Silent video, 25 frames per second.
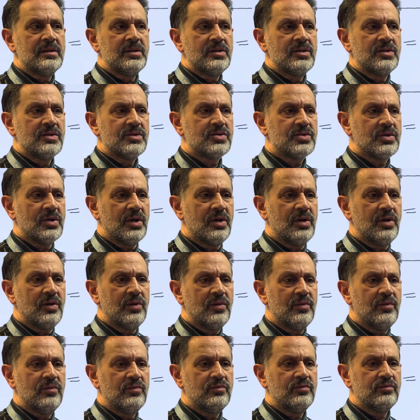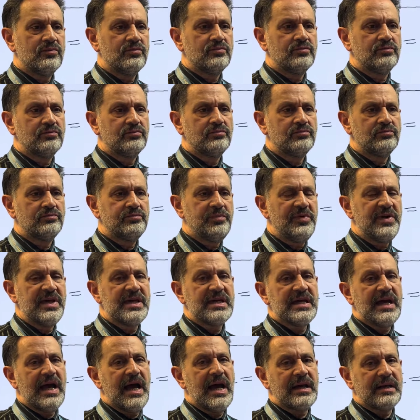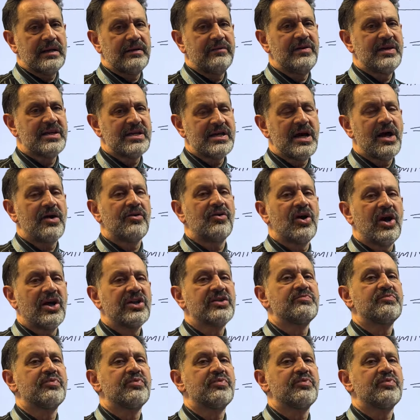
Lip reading: So we can write